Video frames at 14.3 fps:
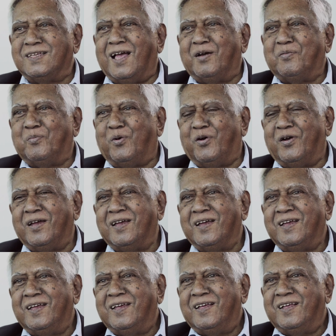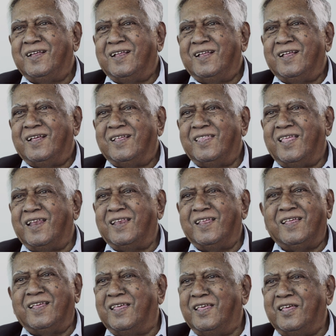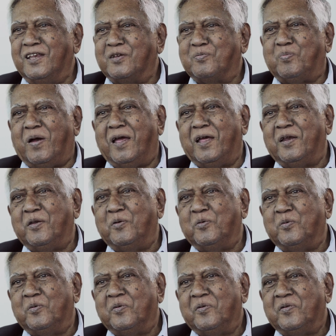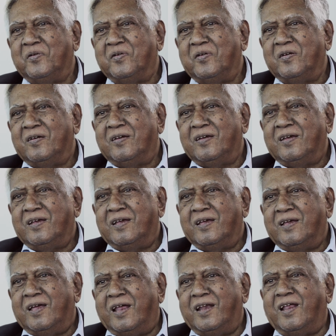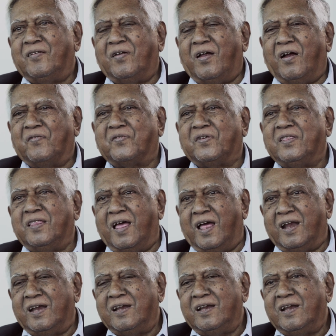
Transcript: a young boy that he inspired you. And after that,